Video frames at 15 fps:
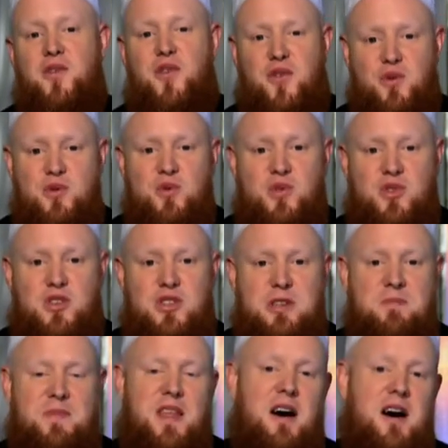fruits
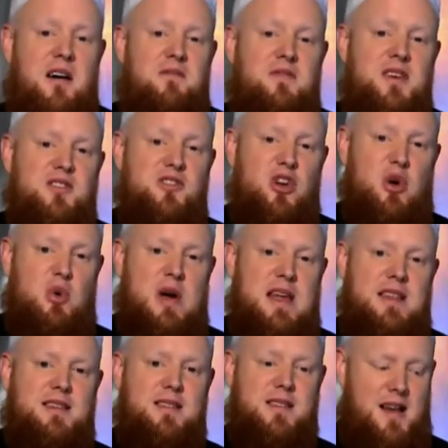of this
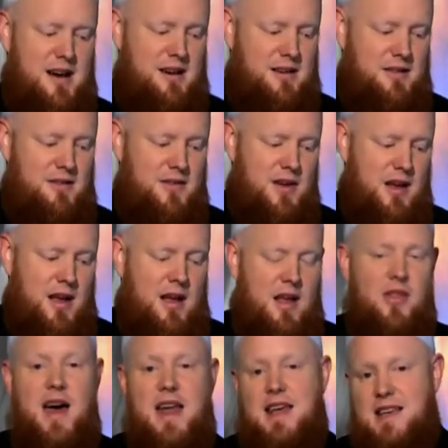great love
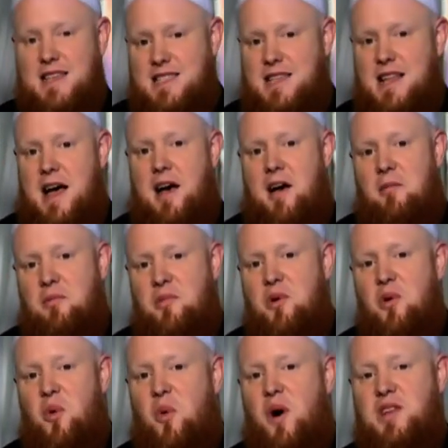that Islam
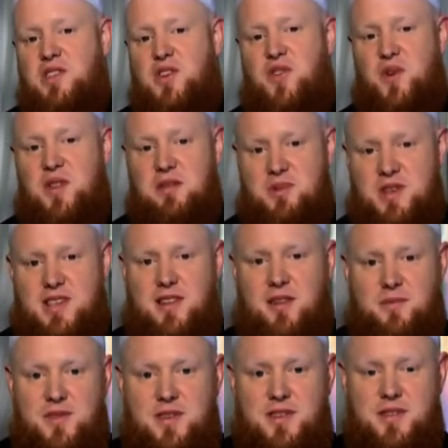wants for the
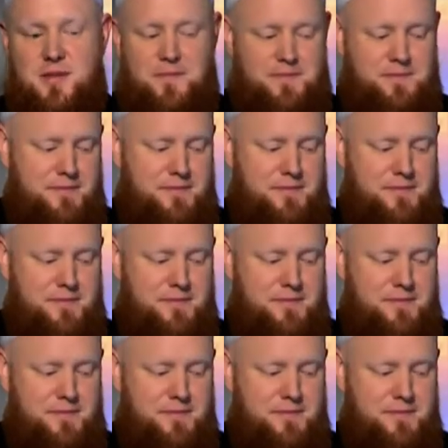Muslims.